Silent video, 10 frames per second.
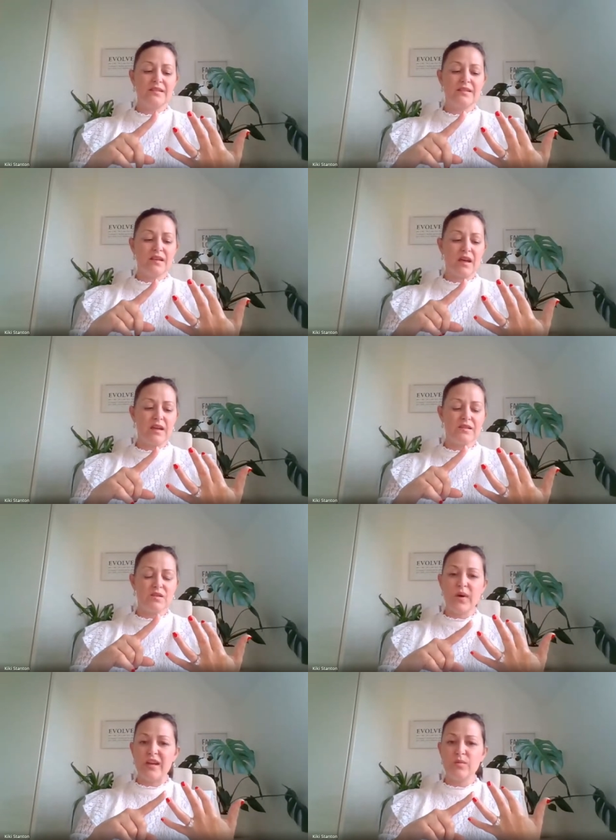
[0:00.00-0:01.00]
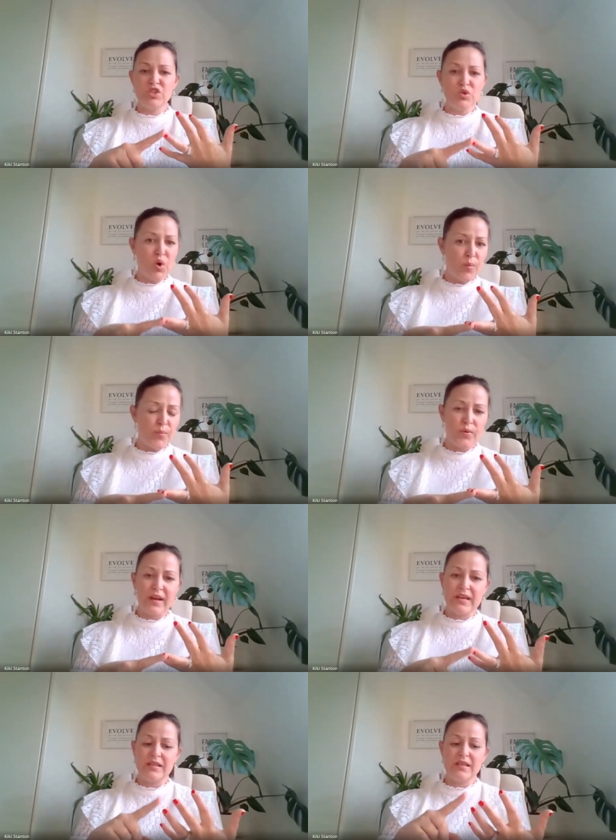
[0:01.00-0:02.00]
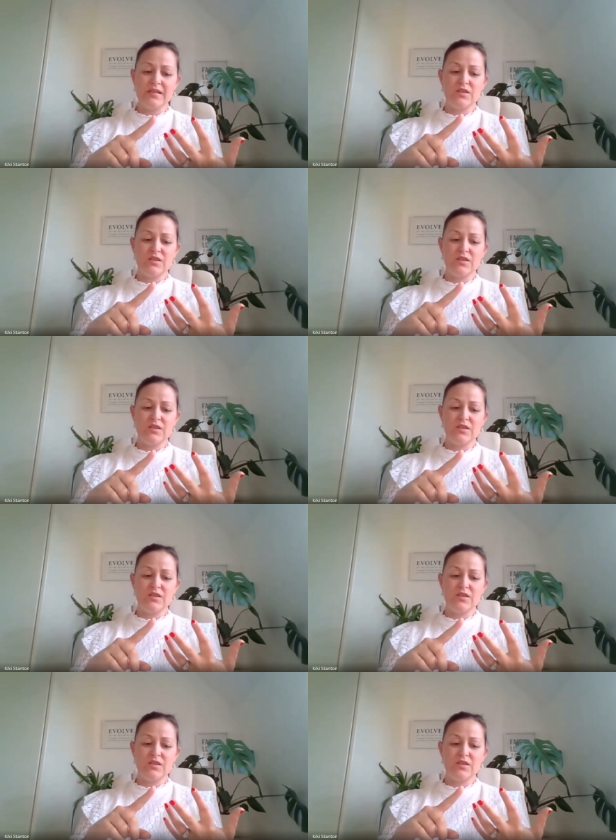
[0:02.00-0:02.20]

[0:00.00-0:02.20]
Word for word: It's it's the way in which you operate.